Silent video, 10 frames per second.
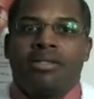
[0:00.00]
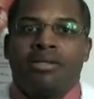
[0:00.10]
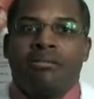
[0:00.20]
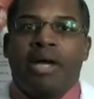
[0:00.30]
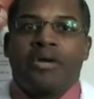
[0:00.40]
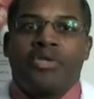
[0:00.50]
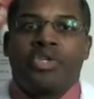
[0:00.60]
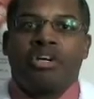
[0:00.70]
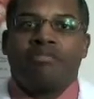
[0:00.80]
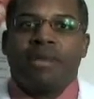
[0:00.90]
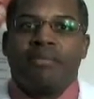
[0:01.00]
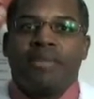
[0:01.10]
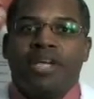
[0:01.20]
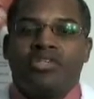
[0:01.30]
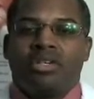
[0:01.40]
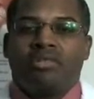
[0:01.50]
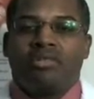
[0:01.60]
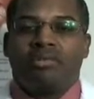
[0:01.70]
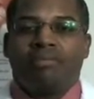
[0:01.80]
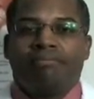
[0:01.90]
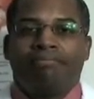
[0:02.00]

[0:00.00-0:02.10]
to better serve my patients.